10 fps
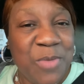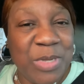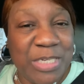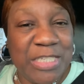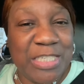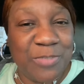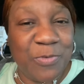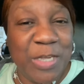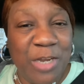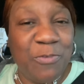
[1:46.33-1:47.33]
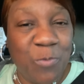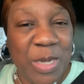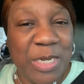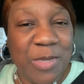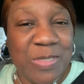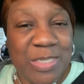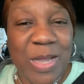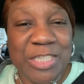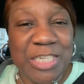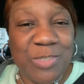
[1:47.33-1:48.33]
but this is for everyone else. So
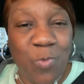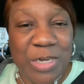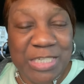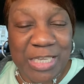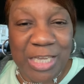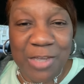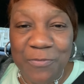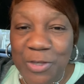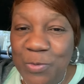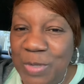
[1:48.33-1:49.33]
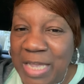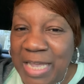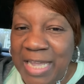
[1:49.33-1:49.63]
I just wanted to give you